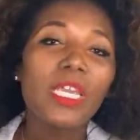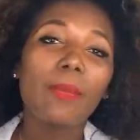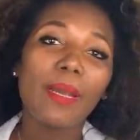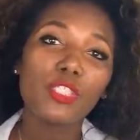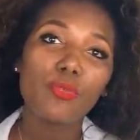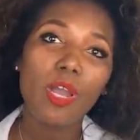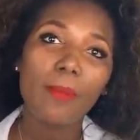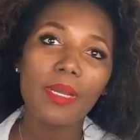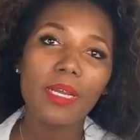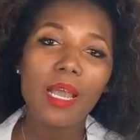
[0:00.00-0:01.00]
And by
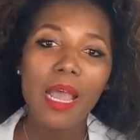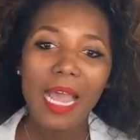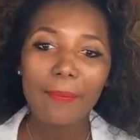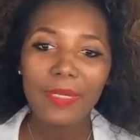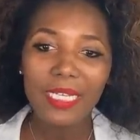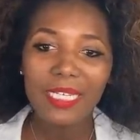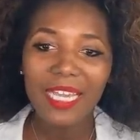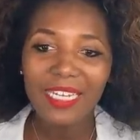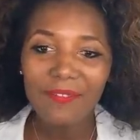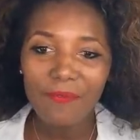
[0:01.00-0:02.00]
trauma, I
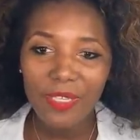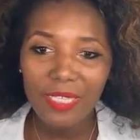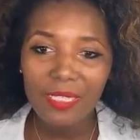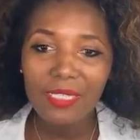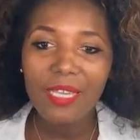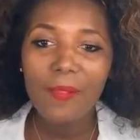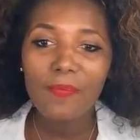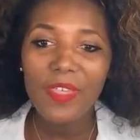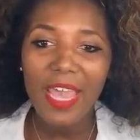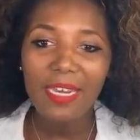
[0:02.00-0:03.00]
mean an event
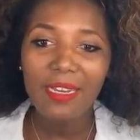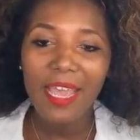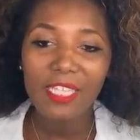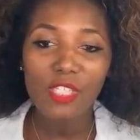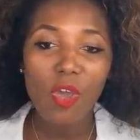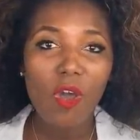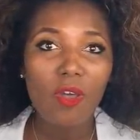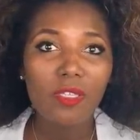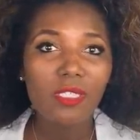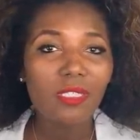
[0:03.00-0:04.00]
that has
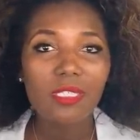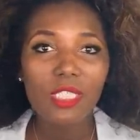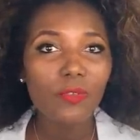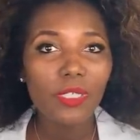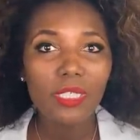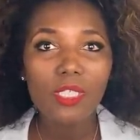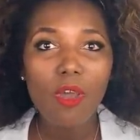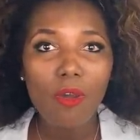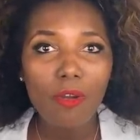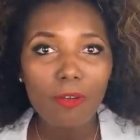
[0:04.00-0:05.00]
caused serious
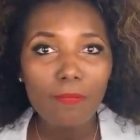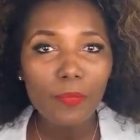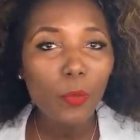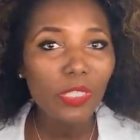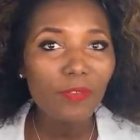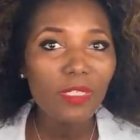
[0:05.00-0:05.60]
harm or